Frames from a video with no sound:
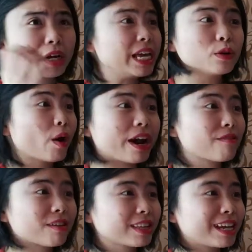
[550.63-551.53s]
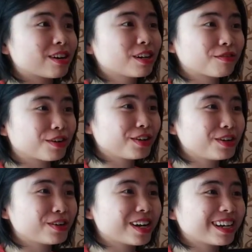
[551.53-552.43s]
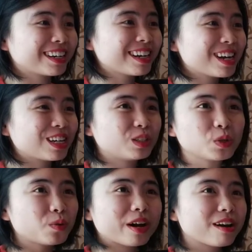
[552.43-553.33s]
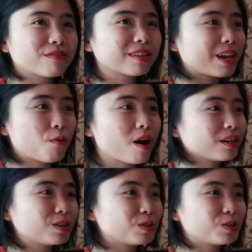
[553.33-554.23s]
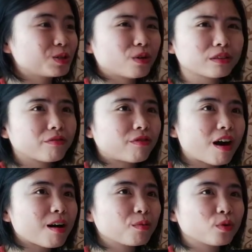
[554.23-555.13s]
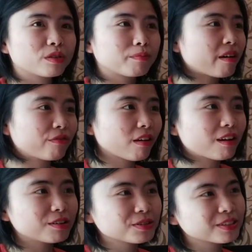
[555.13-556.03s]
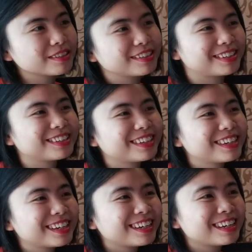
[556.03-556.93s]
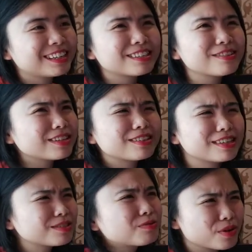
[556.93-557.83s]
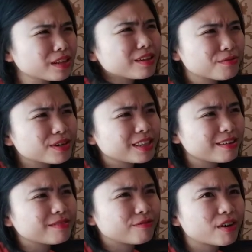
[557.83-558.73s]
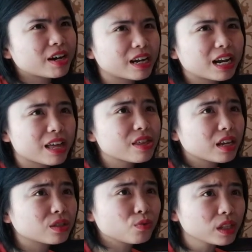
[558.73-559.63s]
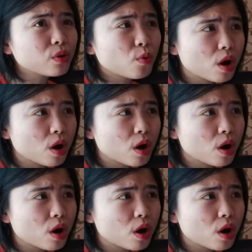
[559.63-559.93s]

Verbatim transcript: eat whatever they cook for you and do whatever they want you to do on the farm with the buffaloes, you know. So it's really, really fun, and I think it's really